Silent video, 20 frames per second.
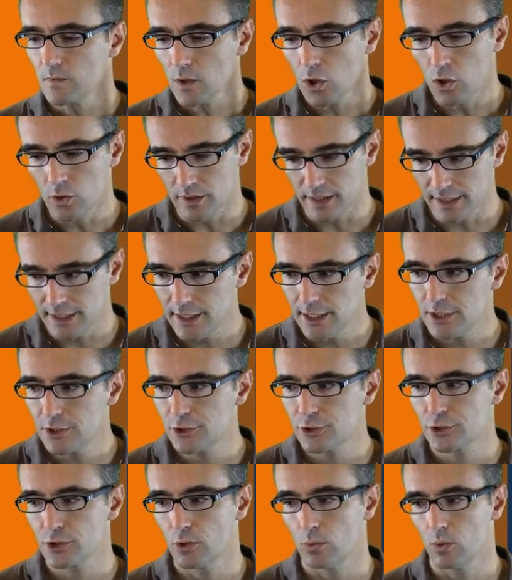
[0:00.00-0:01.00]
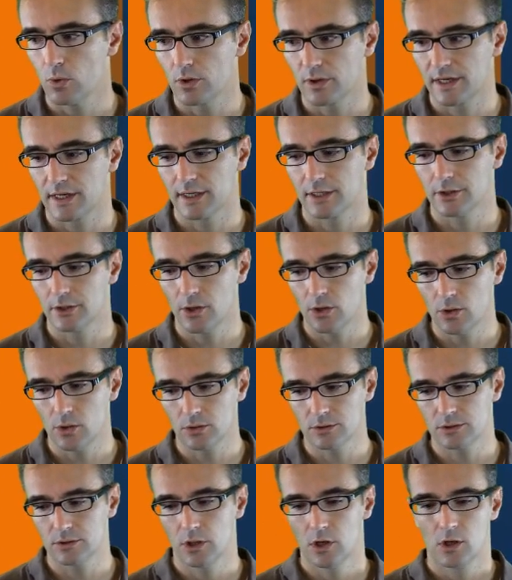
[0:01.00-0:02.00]
on each worker
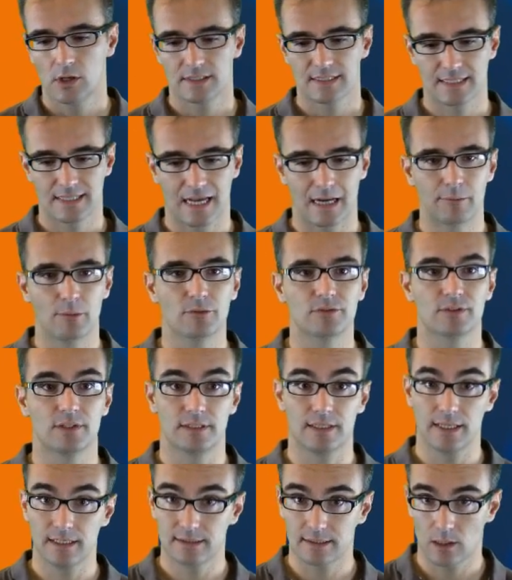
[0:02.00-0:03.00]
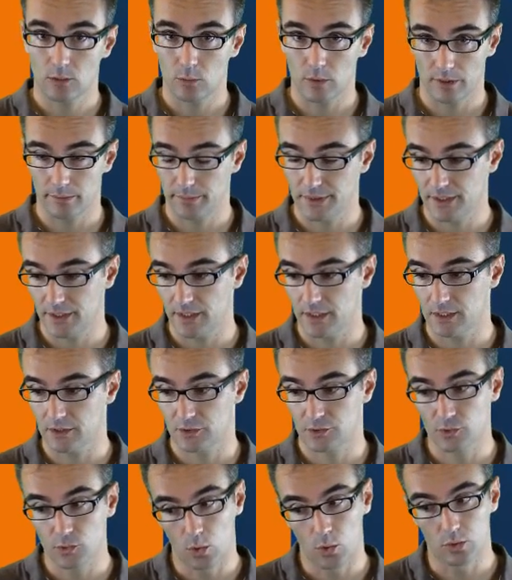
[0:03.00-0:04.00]
node, some of the data will be
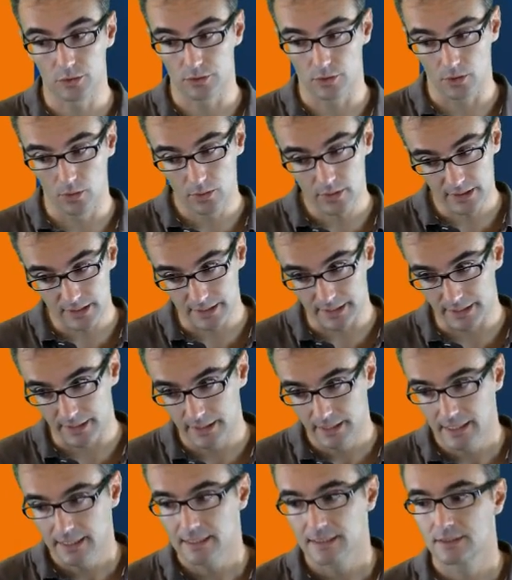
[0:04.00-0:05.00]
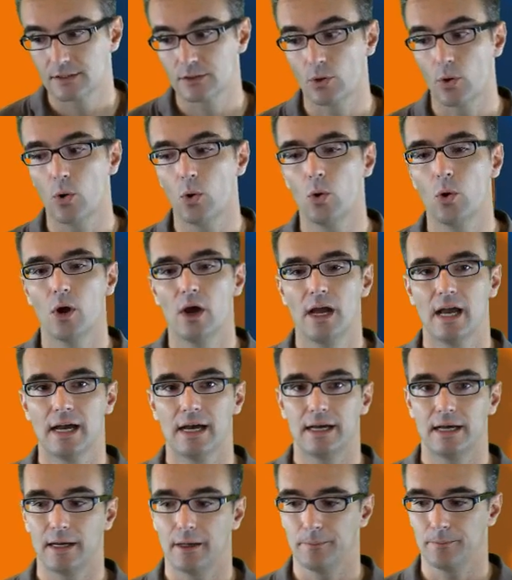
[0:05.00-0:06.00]
stored locally. So,
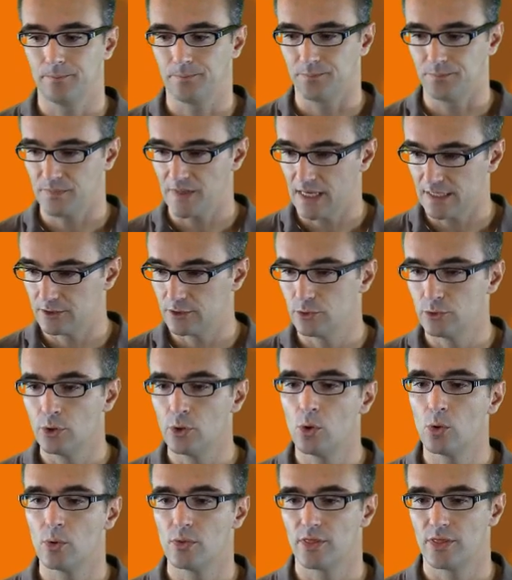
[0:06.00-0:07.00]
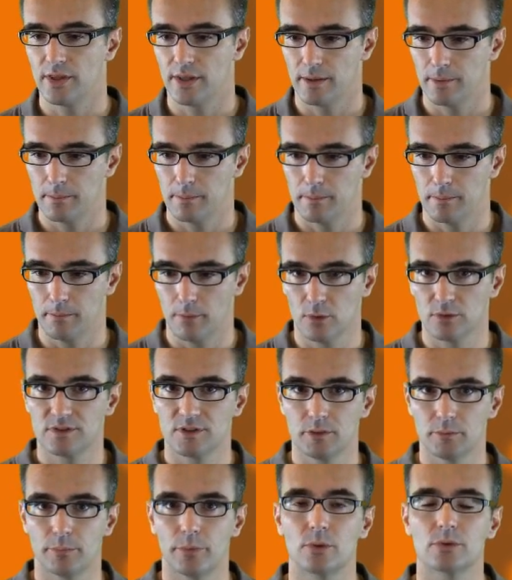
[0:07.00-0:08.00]
as you know, the most
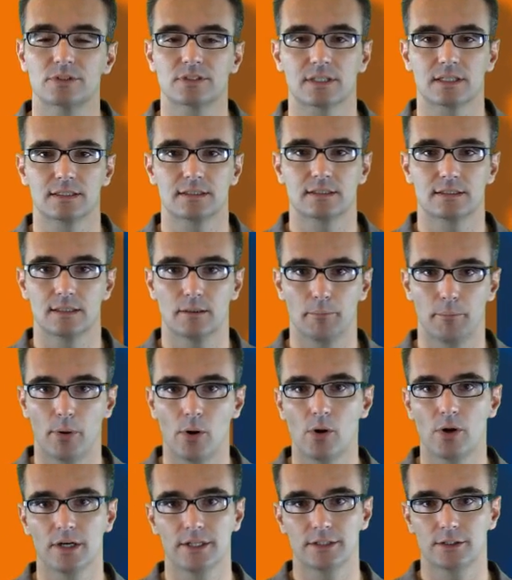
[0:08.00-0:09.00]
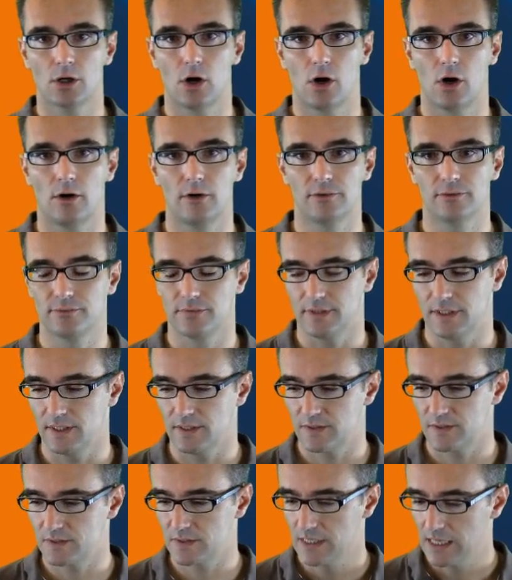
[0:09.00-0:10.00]
important point of
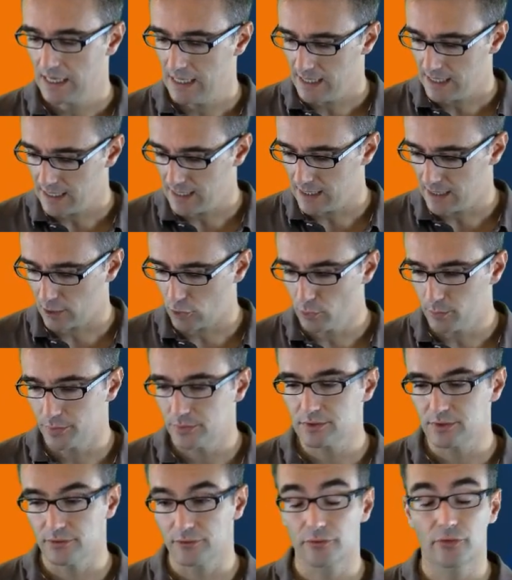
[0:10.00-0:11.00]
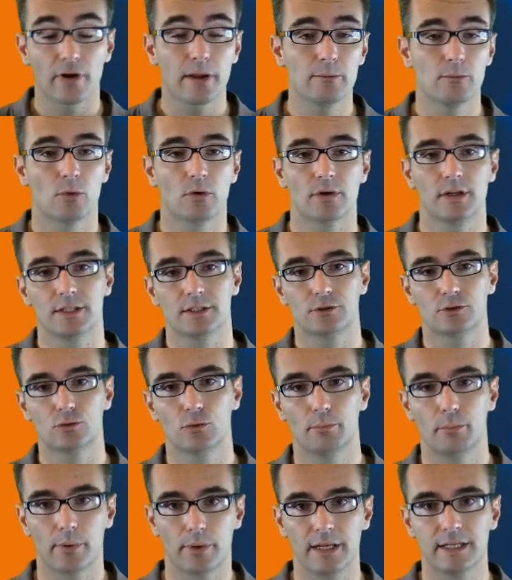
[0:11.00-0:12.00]
this computing framework is to
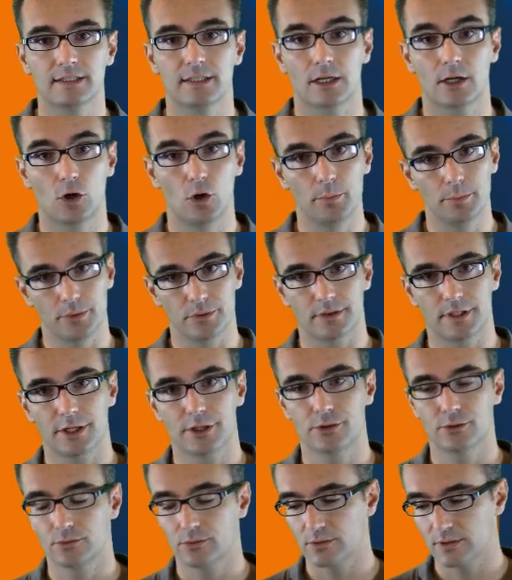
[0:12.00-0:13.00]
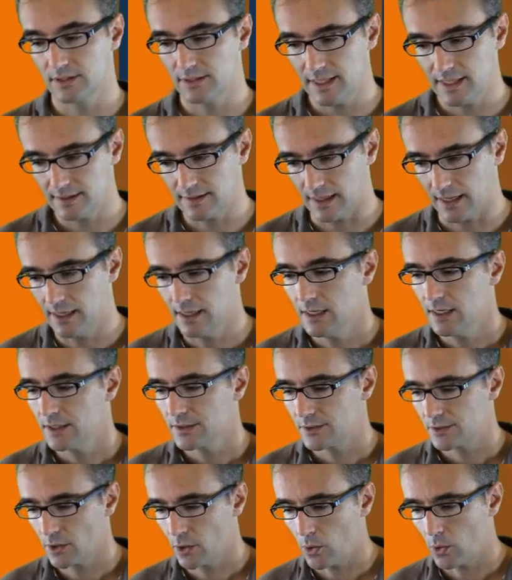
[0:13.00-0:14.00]
bring the computation to the data.
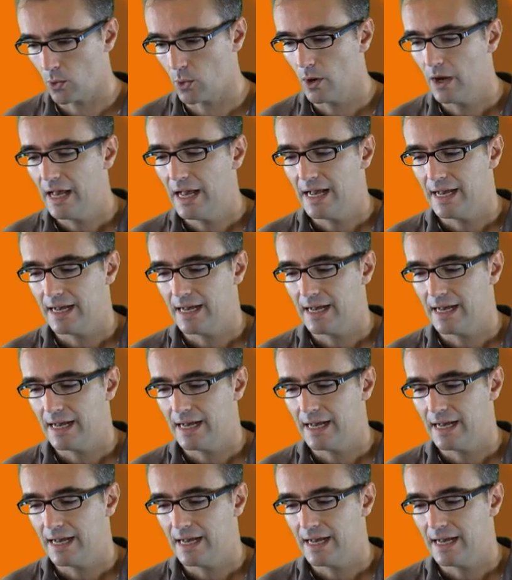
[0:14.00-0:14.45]
So,